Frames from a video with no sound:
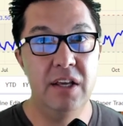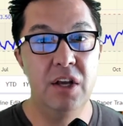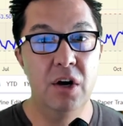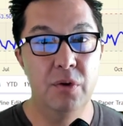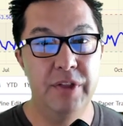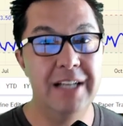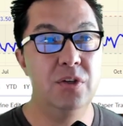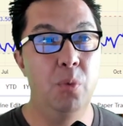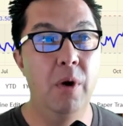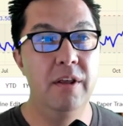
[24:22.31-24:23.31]

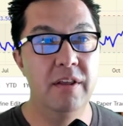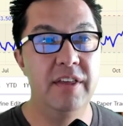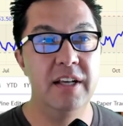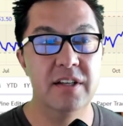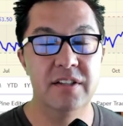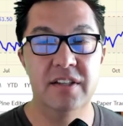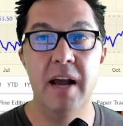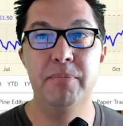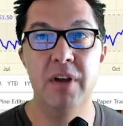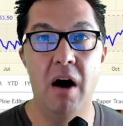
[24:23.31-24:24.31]
that's one of the things that's
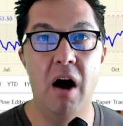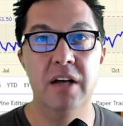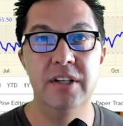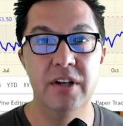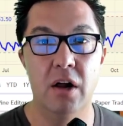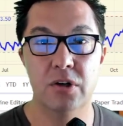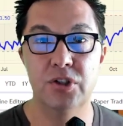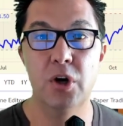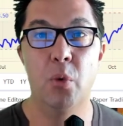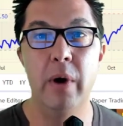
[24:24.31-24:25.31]
kept the Aussie dollar
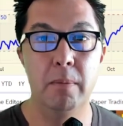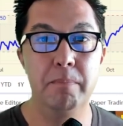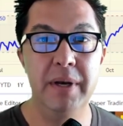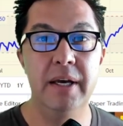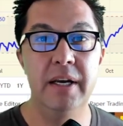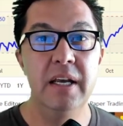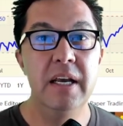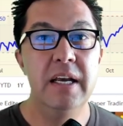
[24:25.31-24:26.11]
so well bid